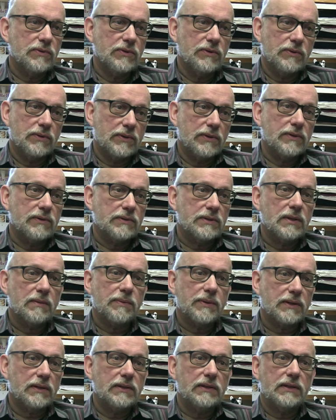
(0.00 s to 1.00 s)
who are
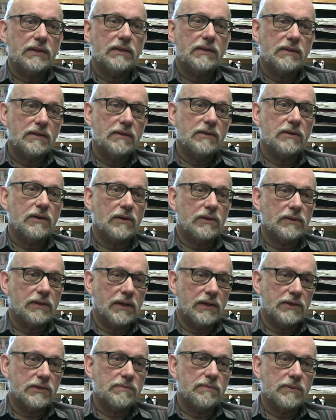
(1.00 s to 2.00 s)
typically called
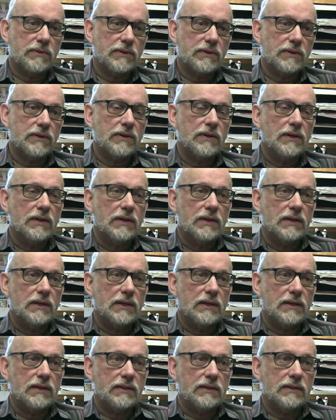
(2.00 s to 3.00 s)
Asperger
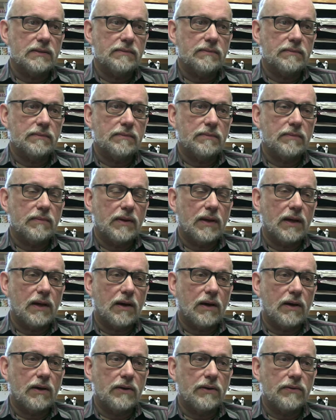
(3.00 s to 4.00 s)

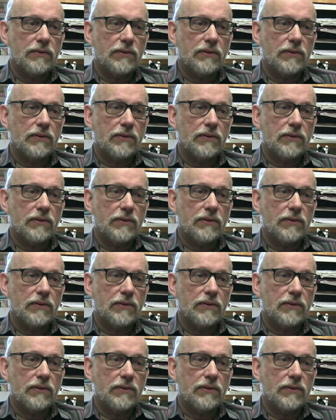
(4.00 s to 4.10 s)
are